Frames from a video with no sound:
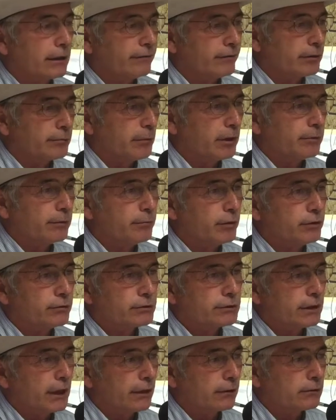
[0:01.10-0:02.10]
live at Mud
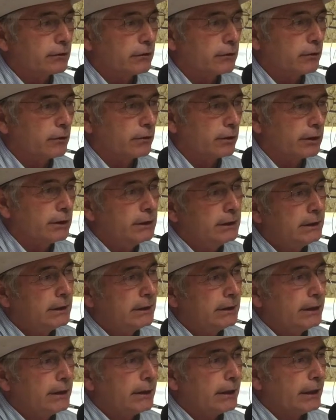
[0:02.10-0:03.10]
Butte, South Dakota,
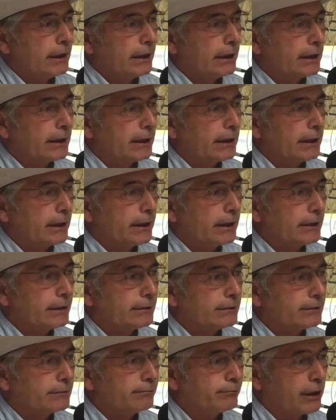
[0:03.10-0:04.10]
and
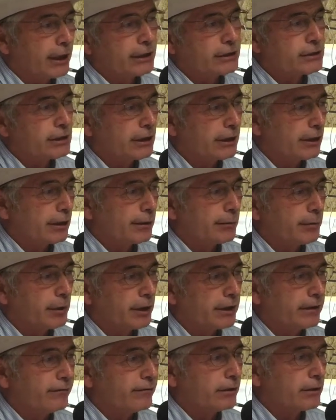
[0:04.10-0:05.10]
passionately
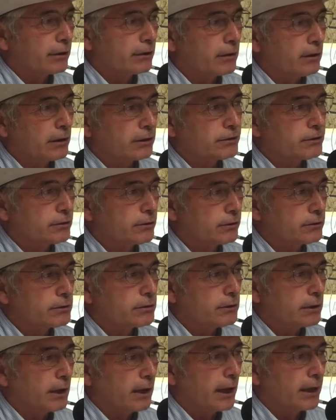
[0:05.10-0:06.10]
believe in the
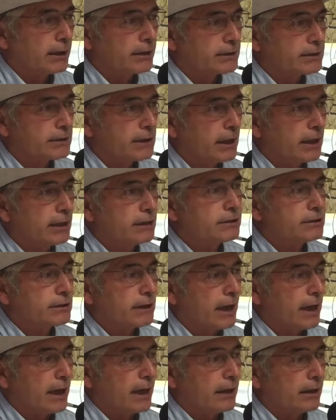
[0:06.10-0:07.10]
Constitution of the United States,
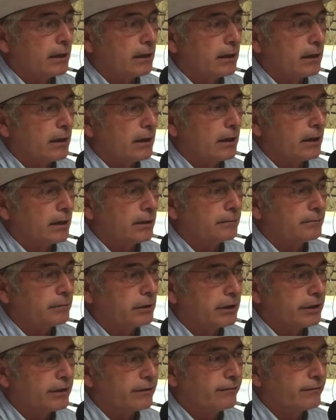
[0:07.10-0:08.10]
and
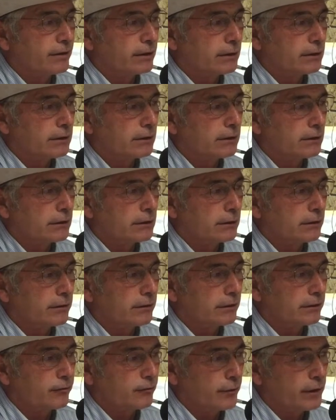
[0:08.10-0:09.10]
believe that
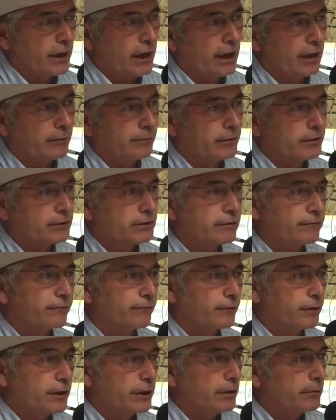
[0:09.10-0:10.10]
the three elements of
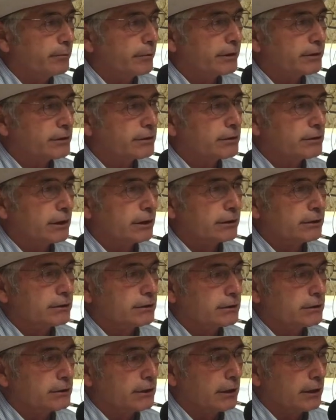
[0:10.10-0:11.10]
freedom
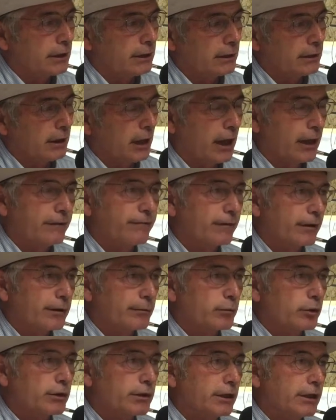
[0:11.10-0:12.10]
is life,
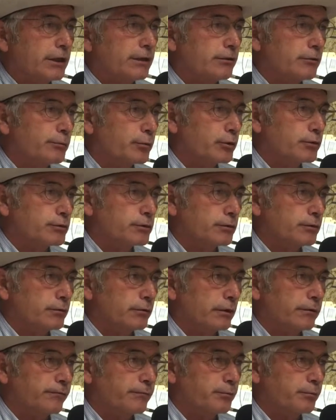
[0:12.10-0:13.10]
liberty, and the
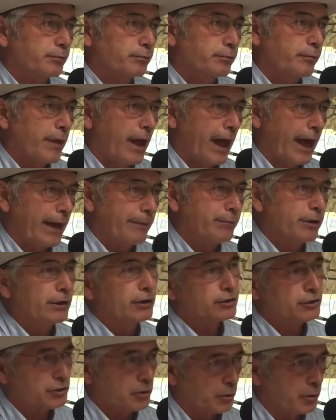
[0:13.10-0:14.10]
pursuit of
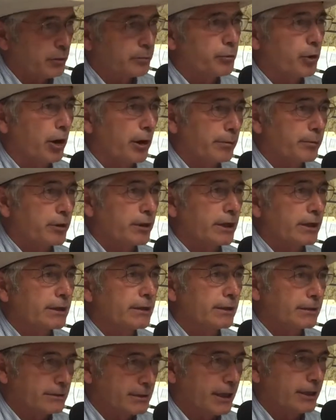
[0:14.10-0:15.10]
happiness or property,
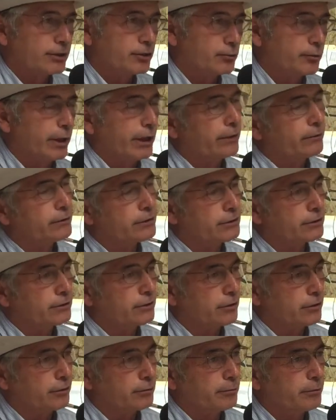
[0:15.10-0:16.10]
because that's the way it was
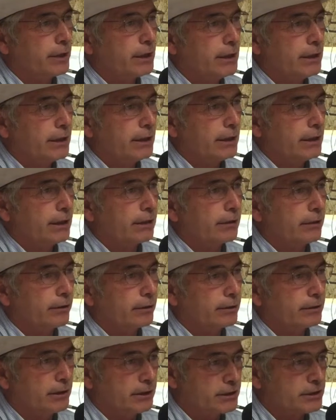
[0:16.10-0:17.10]
termed in
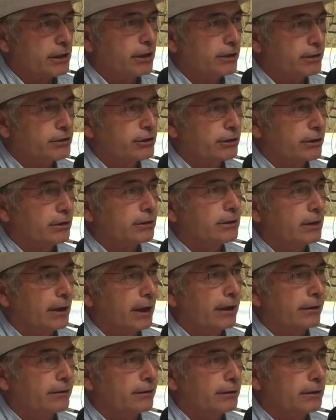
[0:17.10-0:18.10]
the discussion
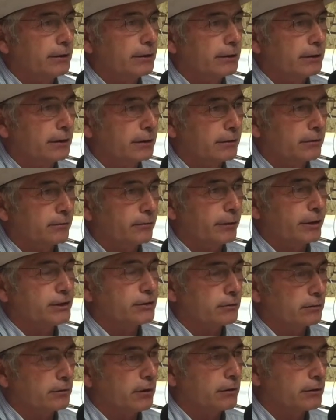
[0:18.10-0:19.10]
at the
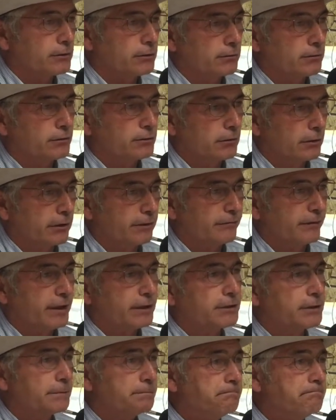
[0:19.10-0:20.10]
original Constitutional
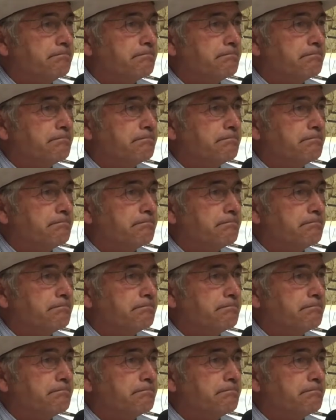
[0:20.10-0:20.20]
Convention.